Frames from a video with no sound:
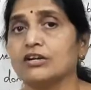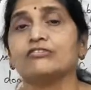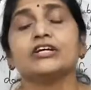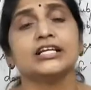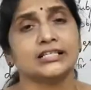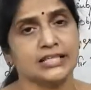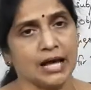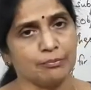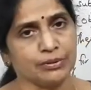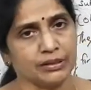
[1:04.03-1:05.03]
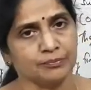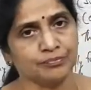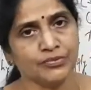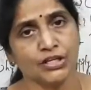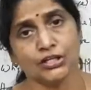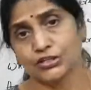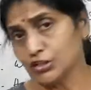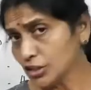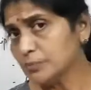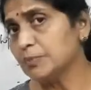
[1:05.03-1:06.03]
For example, do
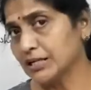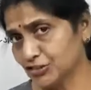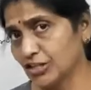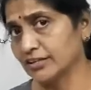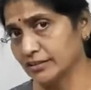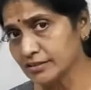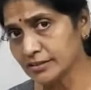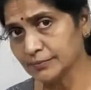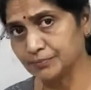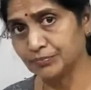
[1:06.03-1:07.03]
you play tennis?